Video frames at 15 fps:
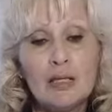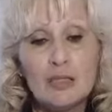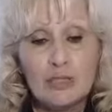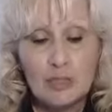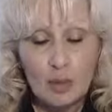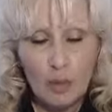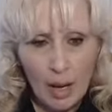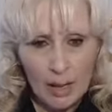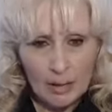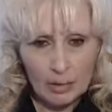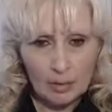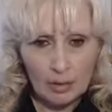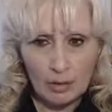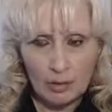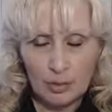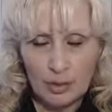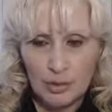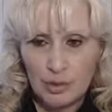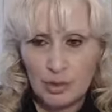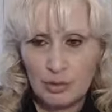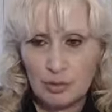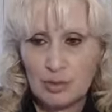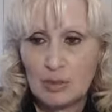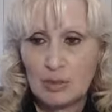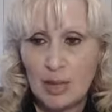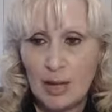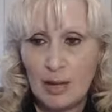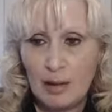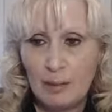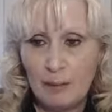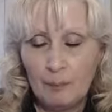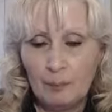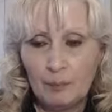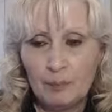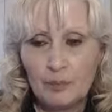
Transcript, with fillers: So I encourage you today